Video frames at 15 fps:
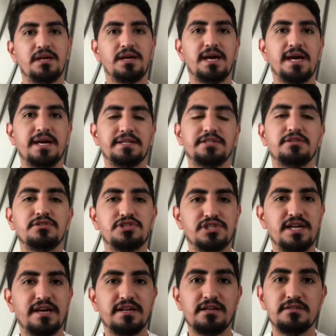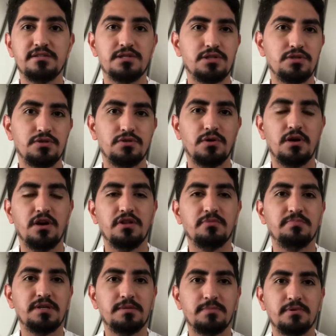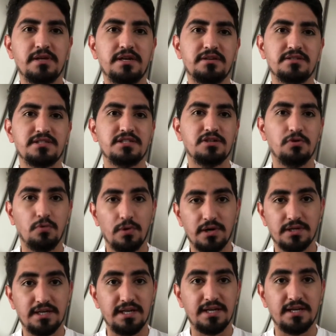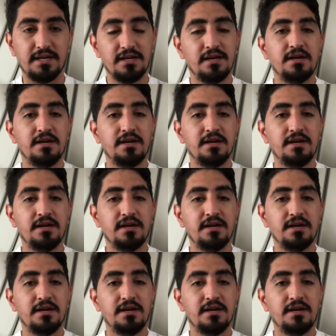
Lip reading: And huge shout out to all the people that are still working.